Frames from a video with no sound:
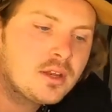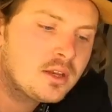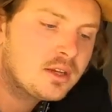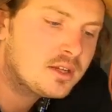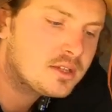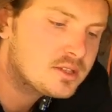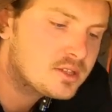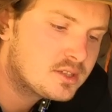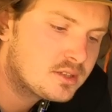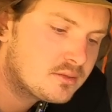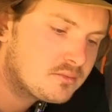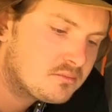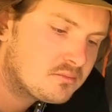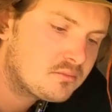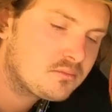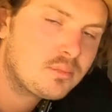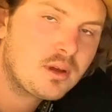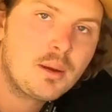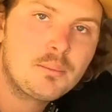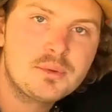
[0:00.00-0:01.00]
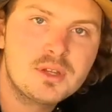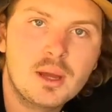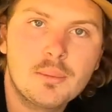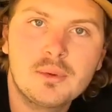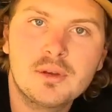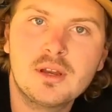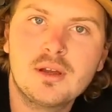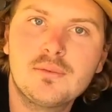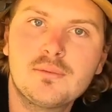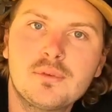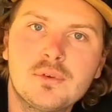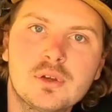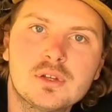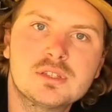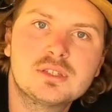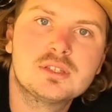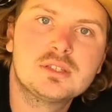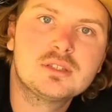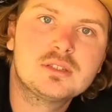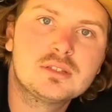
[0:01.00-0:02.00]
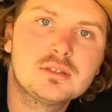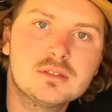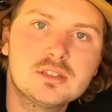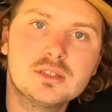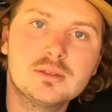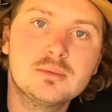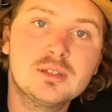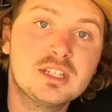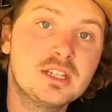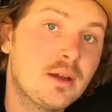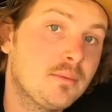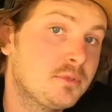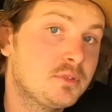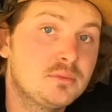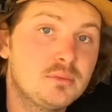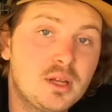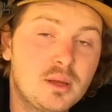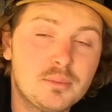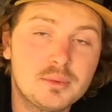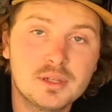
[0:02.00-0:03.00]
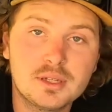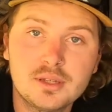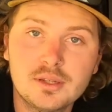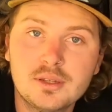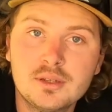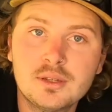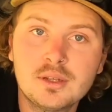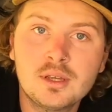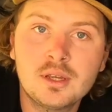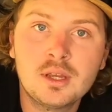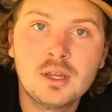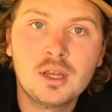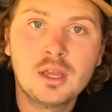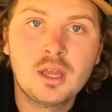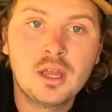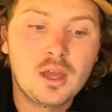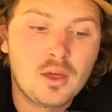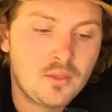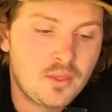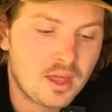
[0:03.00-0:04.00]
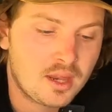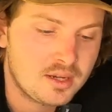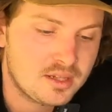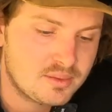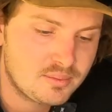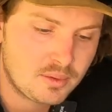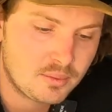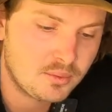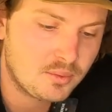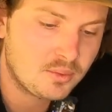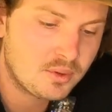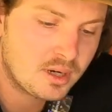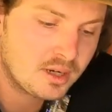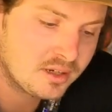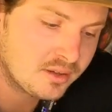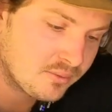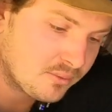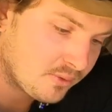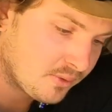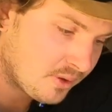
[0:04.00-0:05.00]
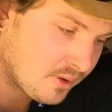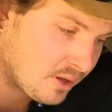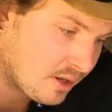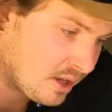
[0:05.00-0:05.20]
and it is pumped up enough for us to be comfortable up here. That is probably one of